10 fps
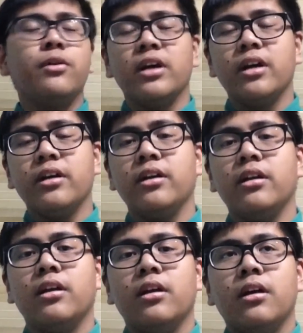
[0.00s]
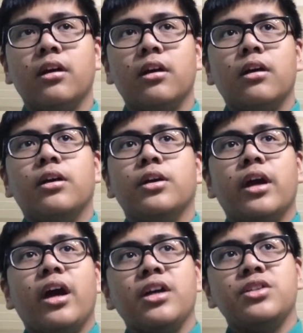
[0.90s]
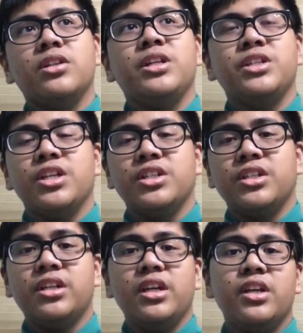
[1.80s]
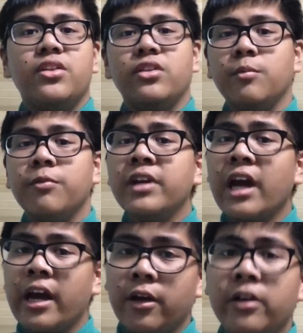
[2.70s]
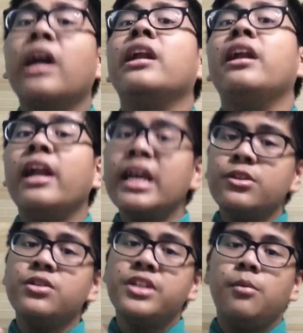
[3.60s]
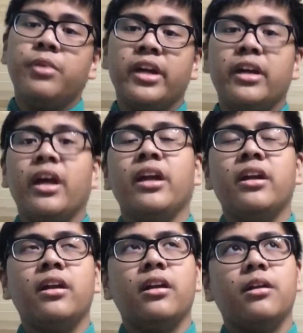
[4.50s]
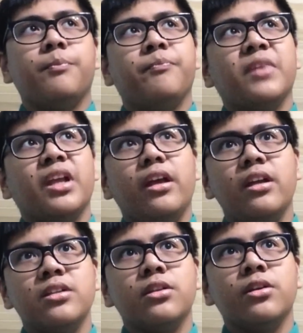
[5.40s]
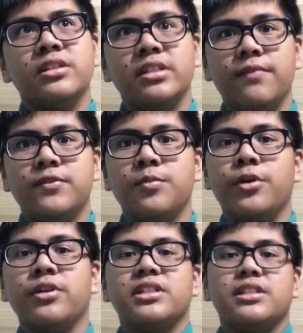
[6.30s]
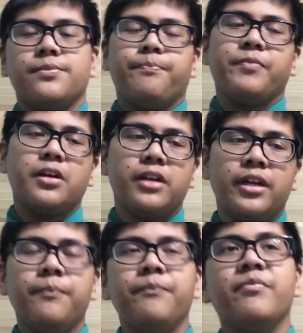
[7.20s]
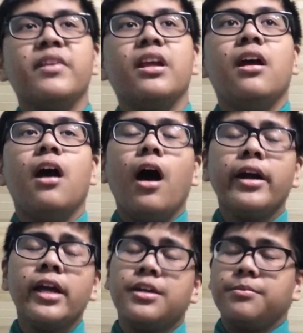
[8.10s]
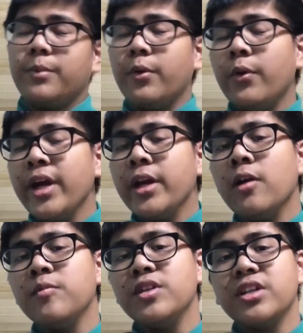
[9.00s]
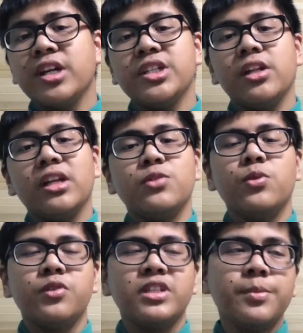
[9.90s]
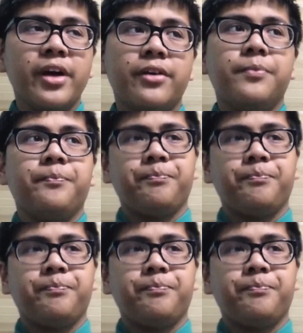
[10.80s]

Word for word: you can actually change the theme of the icon unless you jailbreak it and it is not safe to be honest okay okay right now I'm just gonna tell you guys which one is better